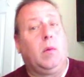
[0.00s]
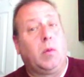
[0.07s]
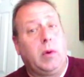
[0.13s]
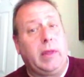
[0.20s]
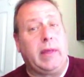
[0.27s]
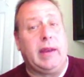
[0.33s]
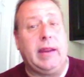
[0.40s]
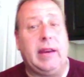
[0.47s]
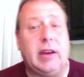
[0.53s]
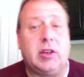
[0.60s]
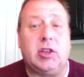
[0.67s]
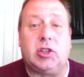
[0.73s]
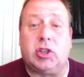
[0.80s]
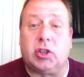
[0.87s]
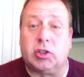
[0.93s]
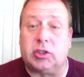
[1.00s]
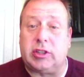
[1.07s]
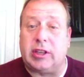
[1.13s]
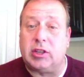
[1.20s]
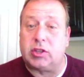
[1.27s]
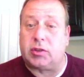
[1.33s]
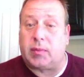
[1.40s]
really needed to turn
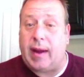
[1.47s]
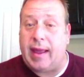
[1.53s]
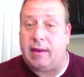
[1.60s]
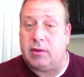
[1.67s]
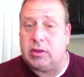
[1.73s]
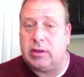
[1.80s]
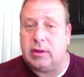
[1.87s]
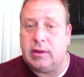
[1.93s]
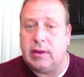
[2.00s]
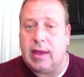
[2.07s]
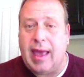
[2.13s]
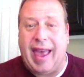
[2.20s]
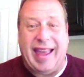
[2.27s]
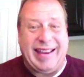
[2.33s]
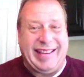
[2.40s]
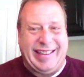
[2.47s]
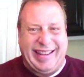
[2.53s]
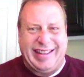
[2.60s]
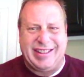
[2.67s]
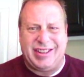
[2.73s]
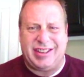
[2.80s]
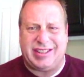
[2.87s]
things around and
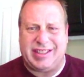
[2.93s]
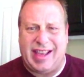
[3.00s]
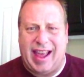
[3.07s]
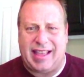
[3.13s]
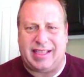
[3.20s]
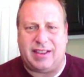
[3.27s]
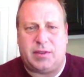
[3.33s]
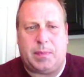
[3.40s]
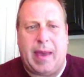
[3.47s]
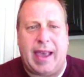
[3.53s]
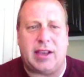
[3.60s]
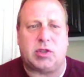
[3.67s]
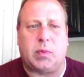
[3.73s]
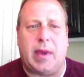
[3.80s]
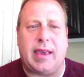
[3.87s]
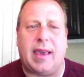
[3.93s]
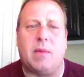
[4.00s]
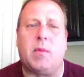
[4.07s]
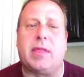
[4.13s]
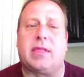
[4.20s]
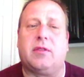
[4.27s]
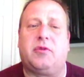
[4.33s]
did just that this past
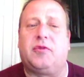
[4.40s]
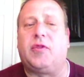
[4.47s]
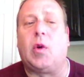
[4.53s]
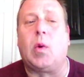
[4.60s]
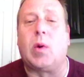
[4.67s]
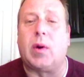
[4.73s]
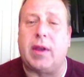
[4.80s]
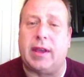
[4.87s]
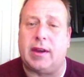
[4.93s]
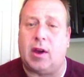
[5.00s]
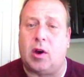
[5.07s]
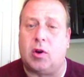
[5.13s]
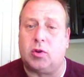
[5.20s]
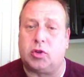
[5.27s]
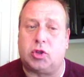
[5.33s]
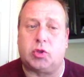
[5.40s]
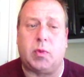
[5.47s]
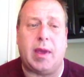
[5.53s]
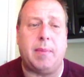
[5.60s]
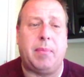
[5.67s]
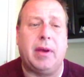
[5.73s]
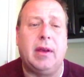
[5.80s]
weekend with the 4-0
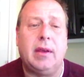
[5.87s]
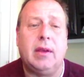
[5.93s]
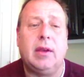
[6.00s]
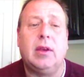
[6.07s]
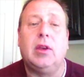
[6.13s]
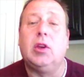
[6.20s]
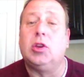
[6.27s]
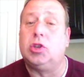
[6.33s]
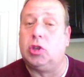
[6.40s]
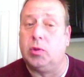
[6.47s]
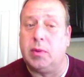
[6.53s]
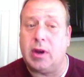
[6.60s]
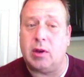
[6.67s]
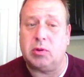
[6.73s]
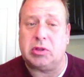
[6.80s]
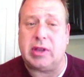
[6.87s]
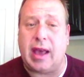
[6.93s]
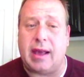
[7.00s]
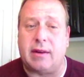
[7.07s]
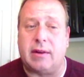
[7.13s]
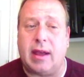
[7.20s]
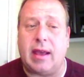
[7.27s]
sweep. 2-0
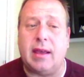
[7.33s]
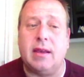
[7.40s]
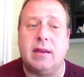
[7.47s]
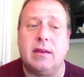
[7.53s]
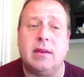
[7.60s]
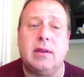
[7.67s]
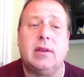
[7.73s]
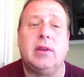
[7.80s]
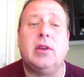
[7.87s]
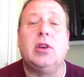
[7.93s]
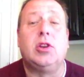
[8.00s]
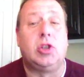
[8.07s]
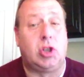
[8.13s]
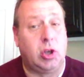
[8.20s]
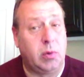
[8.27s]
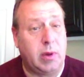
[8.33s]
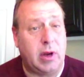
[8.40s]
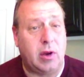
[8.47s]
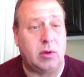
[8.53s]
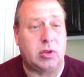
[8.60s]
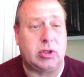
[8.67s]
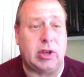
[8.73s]
Saturday,
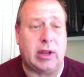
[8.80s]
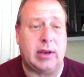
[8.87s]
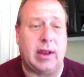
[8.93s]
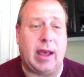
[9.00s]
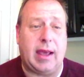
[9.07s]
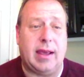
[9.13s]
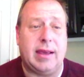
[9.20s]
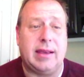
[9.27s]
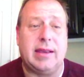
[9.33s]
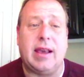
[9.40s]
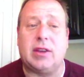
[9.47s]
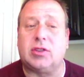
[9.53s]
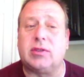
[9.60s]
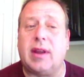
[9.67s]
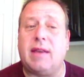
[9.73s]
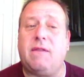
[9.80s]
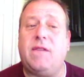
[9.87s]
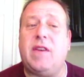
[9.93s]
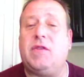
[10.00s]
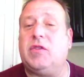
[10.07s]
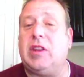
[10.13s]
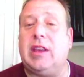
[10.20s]
2-0 Sunday. Yesterday,
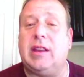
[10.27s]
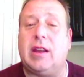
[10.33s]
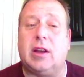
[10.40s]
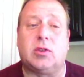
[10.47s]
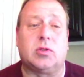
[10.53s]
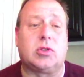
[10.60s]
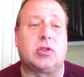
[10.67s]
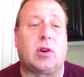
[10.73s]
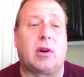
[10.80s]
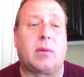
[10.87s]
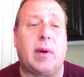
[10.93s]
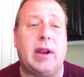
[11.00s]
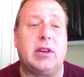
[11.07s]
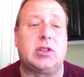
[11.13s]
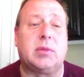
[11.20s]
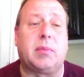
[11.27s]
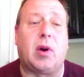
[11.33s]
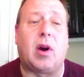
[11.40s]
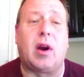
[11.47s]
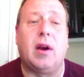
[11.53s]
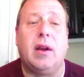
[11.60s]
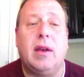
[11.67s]
1,500-star raised the
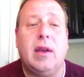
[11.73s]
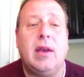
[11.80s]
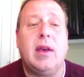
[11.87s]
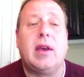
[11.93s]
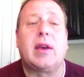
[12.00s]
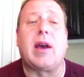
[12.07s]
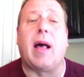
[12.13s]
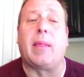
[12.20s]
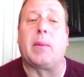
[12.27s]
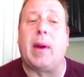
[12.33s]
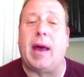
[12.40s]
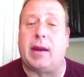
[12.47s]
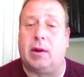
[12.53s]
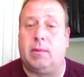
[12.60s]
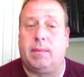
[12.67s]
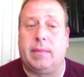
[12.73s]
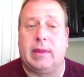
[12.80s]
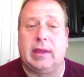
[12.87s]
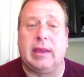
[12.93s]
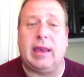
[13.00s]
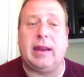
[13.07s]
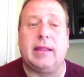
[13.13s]
bar. Colorado
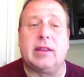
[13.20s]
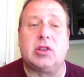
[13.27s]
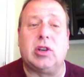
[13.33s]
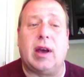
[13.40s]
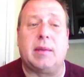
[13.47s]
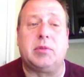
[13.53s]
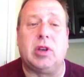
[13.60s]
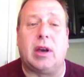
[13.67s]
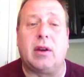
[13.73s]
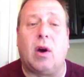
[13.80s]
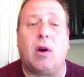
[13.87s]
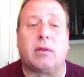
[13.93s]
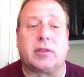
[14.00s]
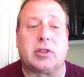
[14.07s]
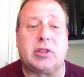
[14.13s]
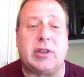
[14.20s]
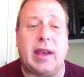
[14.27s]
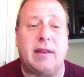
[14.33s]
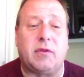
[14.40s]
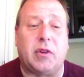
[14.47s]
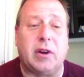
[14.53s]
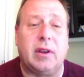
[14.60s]
getting the job done over
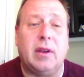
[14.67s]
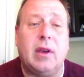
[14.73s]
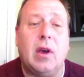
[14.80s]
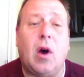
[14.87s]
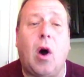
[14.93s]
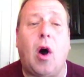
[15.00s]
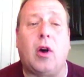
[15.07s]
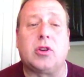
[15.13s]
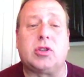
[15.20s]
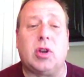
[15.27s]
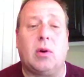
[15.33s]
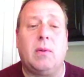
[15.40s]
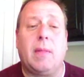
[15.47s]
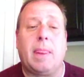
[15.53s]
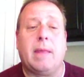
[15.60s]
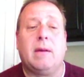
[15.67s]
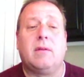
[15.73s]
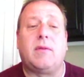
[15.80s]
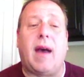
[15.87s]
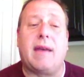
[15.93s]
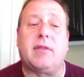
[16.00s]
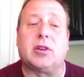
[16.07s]
Stanford. Also,
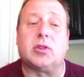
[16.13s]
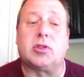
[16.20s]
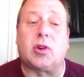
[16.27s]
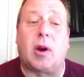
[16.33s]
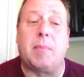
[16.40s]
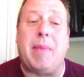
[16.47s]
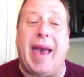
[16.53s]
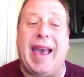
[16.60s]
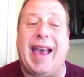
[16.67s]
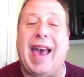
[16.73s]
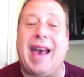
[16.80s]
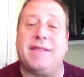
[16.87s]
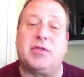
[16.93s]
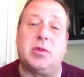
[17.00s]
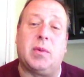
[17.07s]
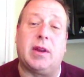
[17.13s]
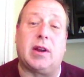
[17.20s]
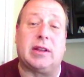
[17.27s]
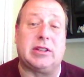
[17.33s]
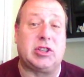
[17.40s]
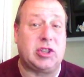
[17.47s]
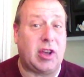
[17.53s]
500-star pay after you win
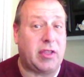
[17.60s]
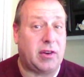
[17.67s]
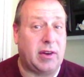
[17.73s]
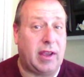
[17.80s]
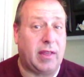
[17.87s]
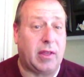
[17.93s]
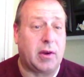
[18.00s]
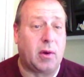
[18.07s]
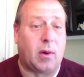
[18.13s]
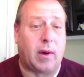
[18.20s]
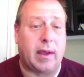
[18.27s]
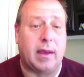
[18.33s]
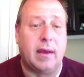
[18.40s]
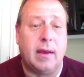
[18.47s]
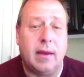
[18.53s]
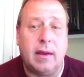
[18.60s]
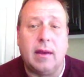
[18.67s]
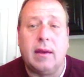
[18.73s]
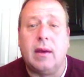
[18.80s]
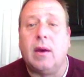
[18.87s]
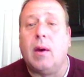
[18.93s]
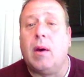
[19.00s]
on Southern Illinois
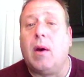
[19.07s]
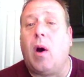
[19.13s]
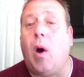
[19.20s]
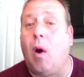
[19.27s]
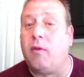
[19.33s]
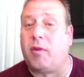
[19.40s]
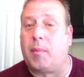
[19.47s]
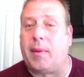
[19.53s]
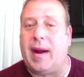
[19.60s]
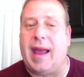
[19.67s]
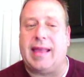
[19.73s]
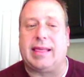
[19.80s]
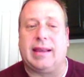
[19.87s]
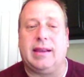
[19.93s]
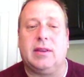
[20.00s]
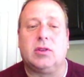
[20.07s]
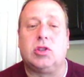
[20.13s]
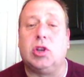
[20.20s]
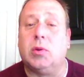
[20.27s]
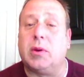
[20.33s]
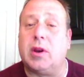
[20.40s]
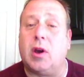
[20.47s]
over Bradley.
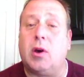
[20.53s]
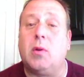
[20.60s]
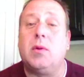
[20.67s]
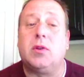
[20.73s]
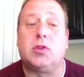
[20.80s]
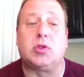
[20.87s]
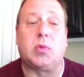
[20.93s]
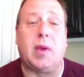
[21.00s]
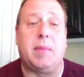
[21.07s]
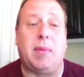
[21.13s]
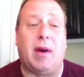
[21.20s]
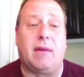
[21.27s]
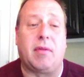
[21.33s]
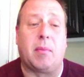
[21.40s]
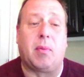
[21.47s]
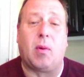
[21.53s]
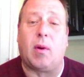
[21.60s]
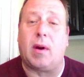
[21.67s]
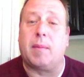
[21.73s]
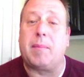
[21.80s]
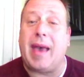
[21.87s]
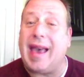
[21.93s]
2-0 sweep of the
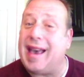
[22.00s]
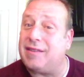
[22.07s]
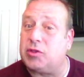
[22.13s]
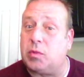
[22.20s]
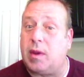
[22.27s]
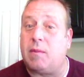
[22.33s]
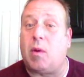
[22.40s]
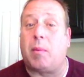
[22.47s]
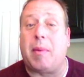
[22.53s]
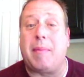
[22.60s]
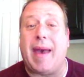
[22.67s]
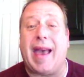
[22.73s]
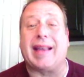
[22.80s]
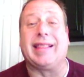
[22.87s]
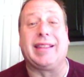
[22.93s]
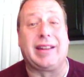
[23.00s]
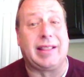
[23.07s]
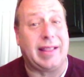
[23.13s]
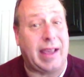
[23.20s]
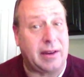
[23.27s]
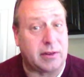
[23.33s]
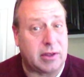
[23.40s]
board. Pay after win will be back a little
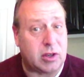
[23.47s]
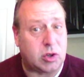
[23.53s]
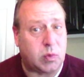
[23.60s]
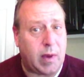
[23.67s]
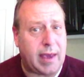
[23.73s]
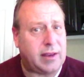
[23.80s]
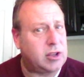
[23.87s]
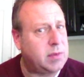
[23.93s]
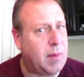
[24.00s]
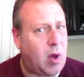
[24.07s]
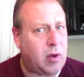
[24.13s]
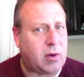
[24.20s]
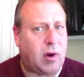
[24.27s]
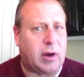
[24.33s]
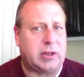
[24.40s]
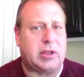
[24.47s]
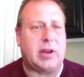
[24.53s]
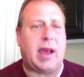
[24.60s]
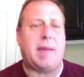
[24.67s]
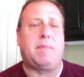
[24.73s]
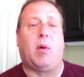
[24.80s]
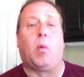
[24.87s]
later this week. Small card
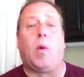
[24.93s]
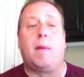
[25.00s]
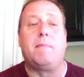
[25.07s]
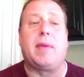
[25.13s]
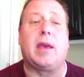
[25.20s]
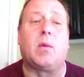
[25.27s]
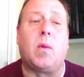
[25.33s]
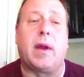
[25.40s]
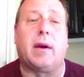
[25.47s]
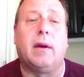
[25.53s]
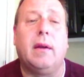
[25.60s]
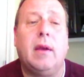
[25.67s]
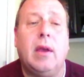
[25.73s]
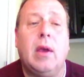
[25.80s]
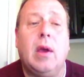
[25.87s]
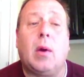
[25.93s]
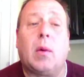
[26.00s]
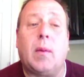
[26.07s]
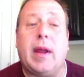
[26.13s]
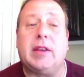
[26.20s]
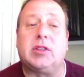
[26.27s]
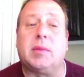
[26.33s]
tonight, but one big winner.
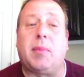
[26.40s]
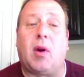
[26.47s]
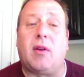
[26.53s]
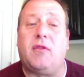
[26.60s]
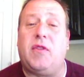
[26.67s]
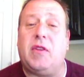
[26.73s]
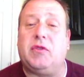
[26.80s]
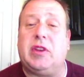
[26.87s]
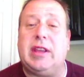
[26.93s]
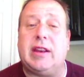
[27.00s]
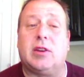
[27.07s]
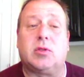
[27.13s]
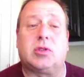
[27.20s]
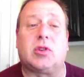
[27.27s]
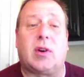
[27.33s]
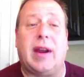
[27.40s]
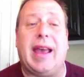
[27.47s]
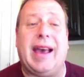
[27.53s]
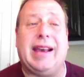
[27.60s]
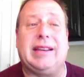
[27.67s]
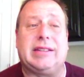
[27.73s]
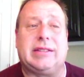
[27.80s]
Raise the bar, 1,500-star
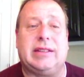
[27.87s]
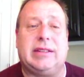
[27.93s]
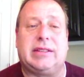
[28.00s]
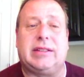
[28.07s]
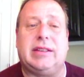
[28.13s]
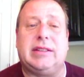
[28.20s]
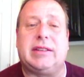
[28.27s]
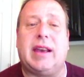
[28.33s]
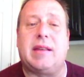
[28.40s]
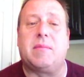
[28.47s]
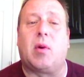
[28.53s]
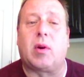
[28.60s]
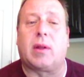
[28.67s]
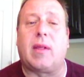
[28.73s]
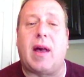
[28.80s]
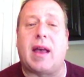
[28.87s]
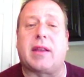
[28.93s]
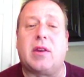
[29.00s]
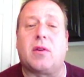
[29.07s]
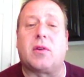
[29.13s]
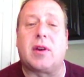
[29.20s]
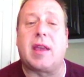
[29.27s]
ACC dead mortal lock
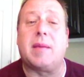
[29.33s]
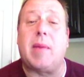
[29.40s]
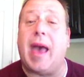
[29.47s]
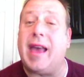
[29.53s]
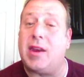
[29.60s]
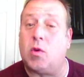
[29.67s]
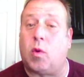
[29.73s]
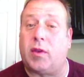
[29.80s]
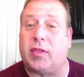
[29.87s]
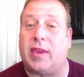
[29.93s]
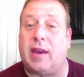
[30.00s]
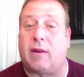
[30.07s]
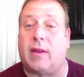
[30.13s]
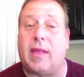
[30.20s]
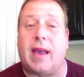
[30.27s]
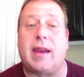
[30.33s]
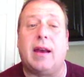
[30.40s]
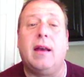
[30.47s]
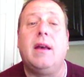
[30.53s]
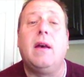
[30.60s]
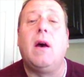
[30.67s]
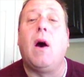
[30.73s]
Notre Dame and North
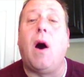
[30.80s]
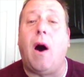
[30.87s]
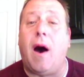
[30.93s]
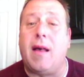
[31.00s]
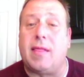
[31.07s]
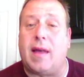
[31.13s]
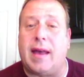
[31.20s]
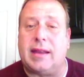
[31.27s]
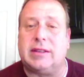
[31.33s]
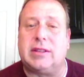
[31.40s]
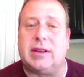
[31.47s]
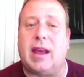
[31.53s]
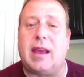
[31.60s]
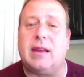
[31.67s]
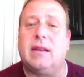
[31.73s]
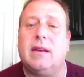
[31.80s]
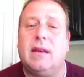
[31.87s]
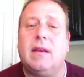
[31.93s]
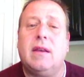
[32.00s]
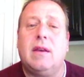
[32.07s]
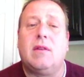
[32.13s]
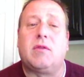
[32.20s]
Carolina. Online tonight
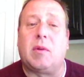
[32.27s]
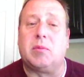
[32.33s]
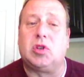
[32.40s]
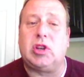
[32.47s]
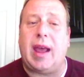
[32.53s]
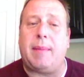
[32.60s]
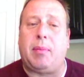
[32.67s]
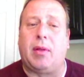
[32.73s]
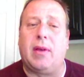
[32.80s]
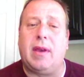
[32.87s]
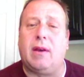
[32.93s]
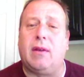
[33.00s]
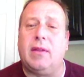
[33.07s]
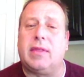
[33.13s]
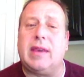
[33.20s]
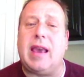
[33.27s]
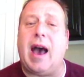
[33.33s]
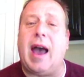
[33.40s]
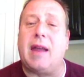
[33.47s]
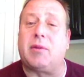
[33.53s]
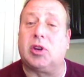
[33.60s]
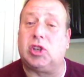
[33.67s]
from Chapel Hill, the
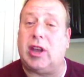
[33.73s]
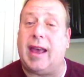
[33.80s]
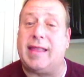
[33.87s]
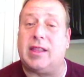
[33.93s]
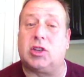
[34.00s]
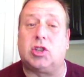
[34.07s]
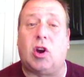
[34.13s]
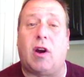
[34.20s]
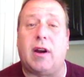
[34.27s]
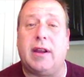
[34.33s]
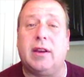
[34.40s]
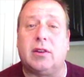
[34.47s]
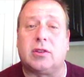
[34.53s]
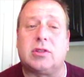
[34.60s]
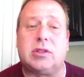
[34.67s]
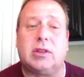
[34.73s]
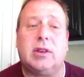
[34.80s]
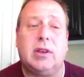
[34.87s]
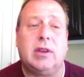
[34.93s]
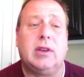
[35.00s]
Irish and the Tar Heels.